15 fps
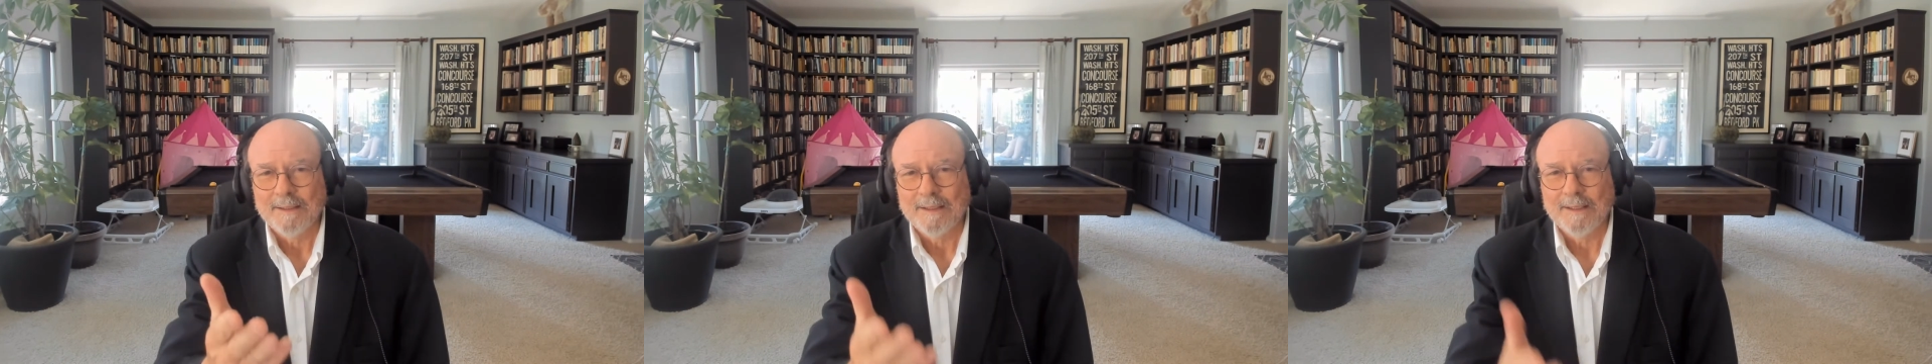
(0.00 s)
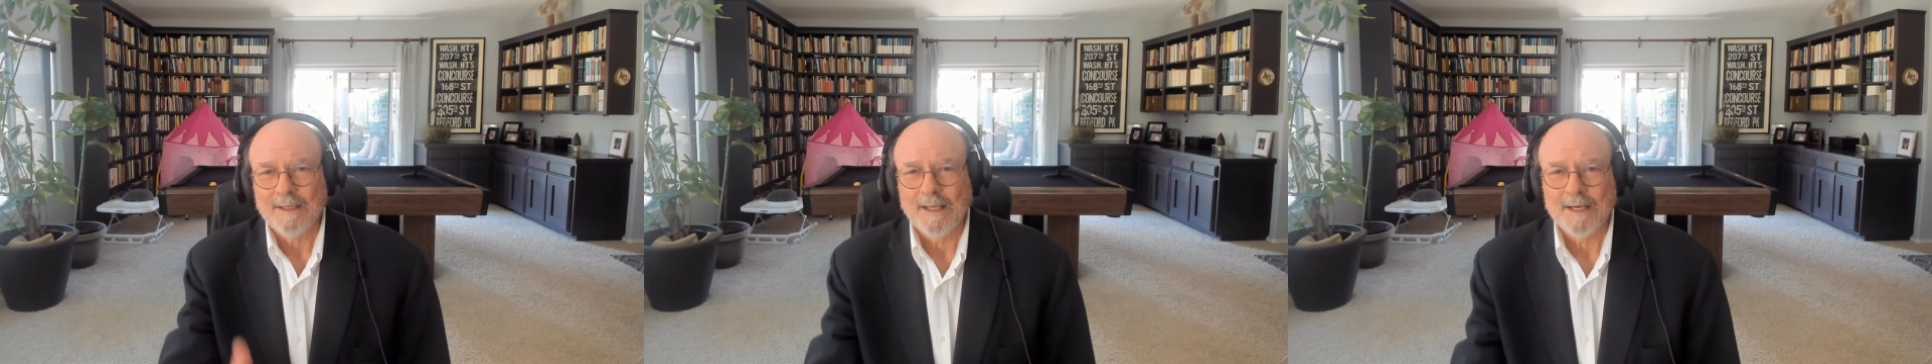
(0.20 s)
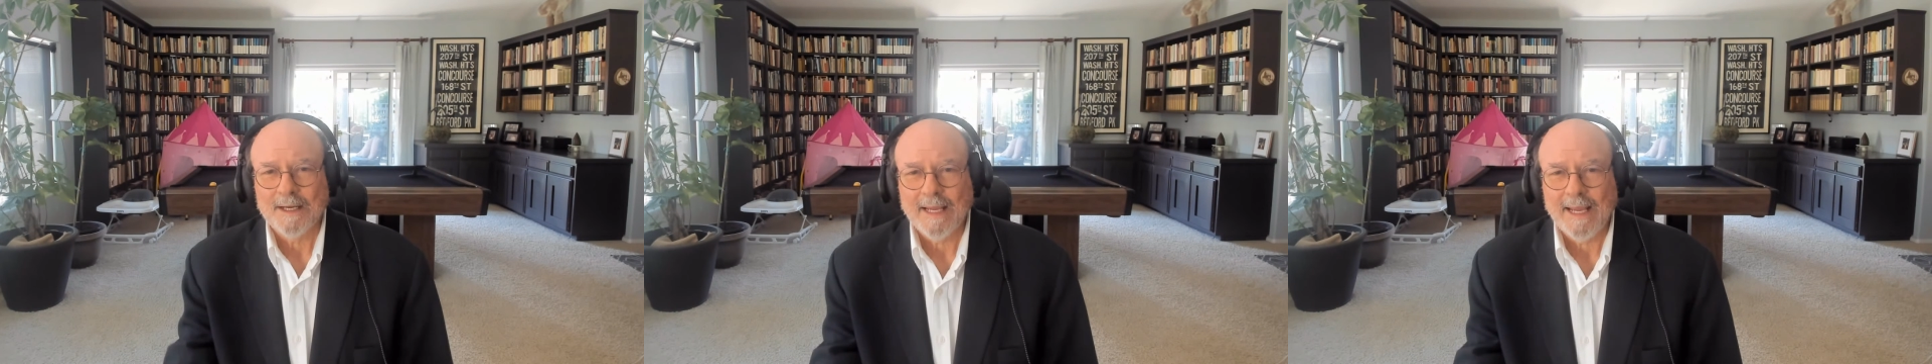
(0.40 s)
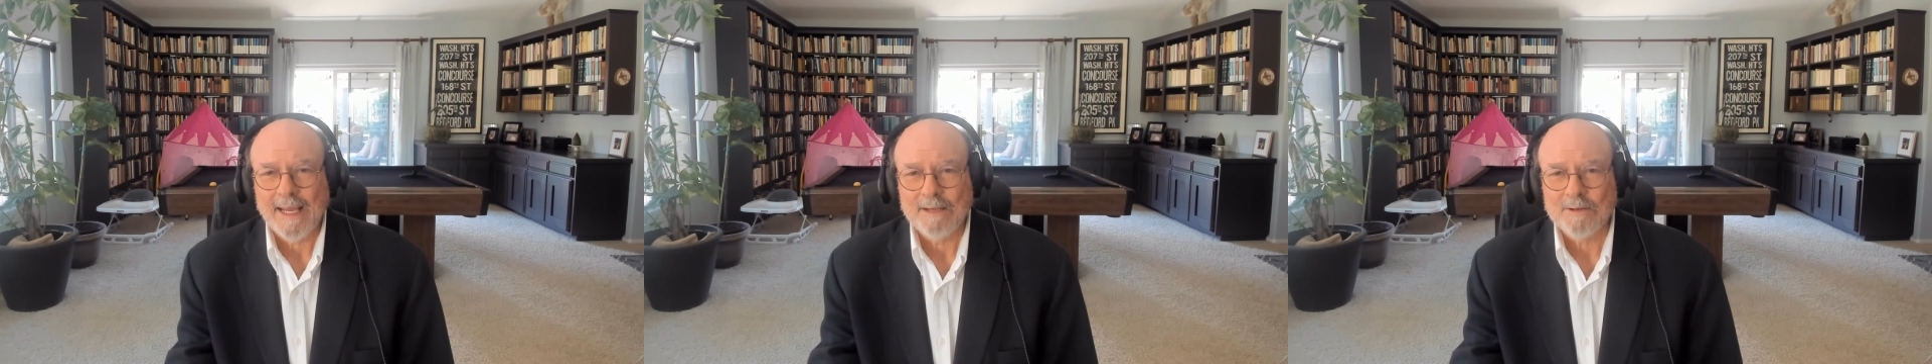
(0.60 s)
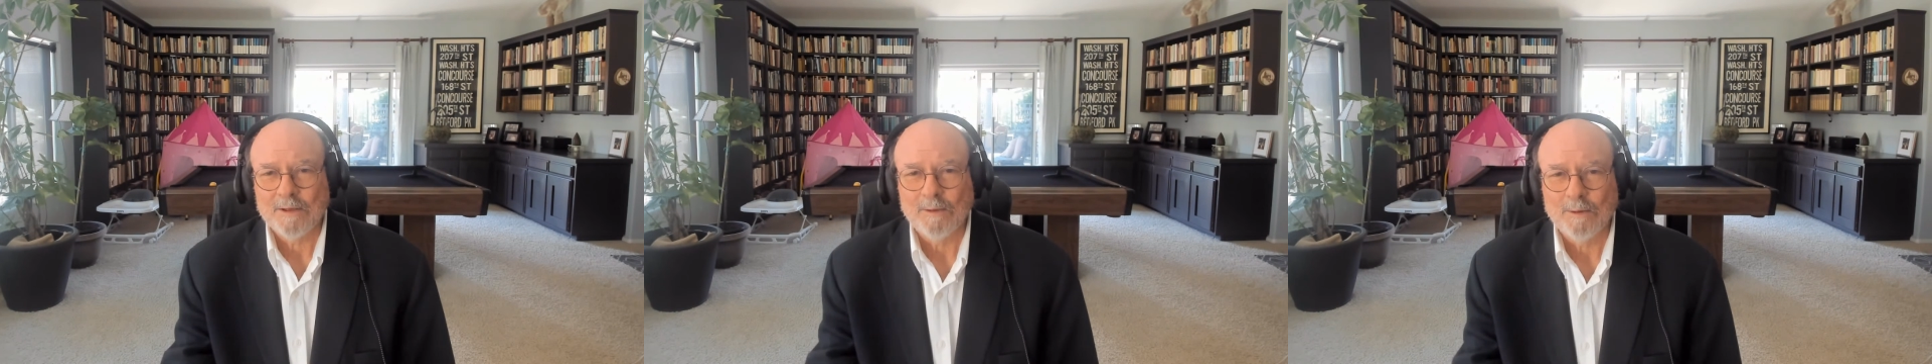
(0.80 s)
got a
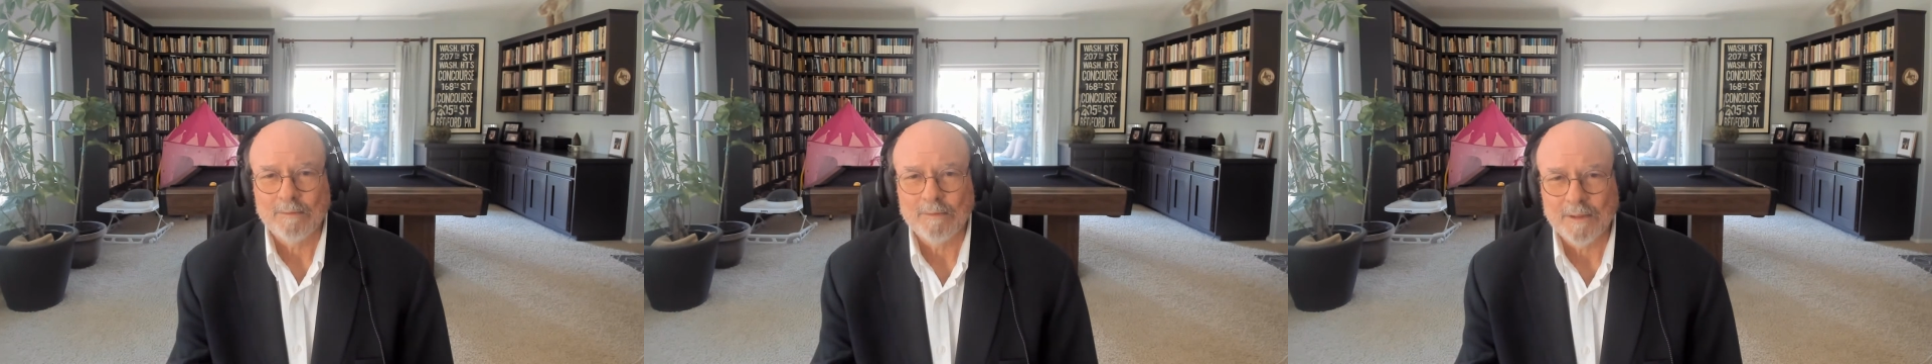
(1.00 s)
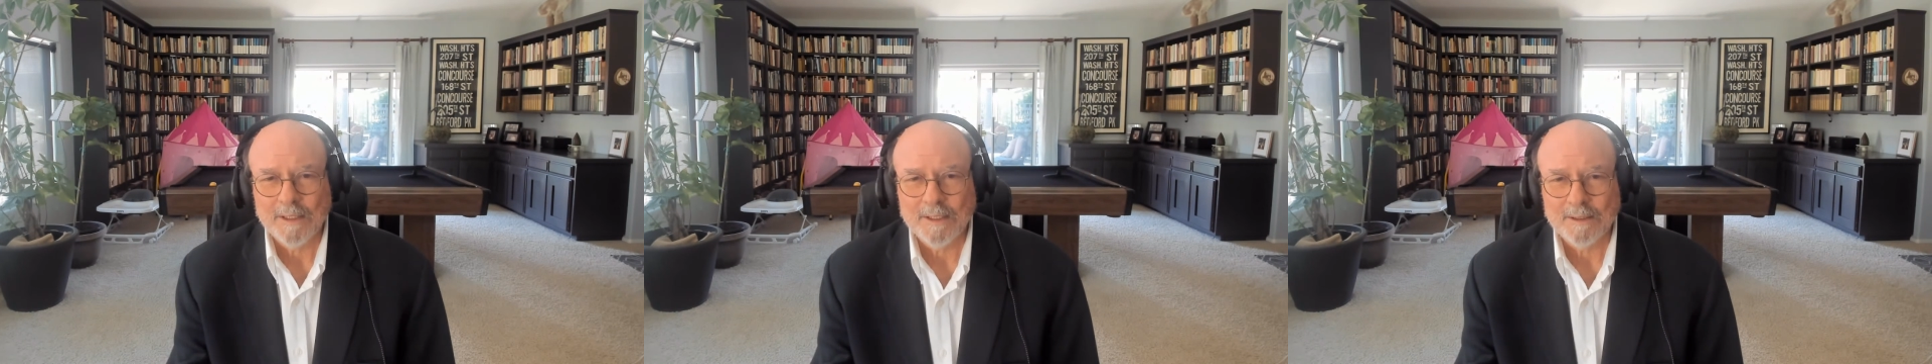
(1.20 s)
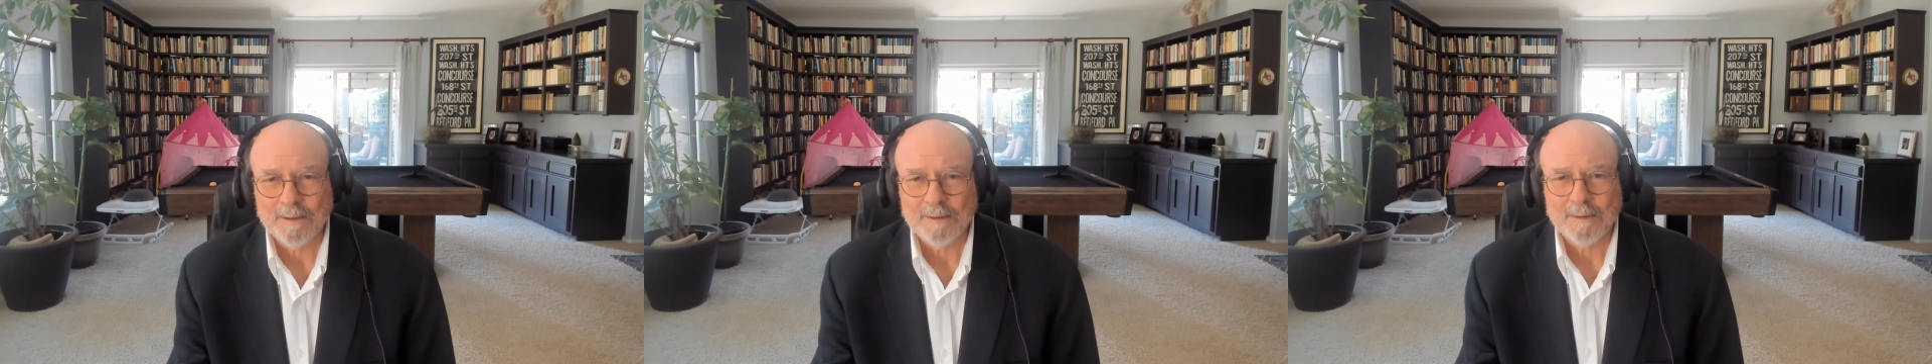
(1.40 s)
castle over here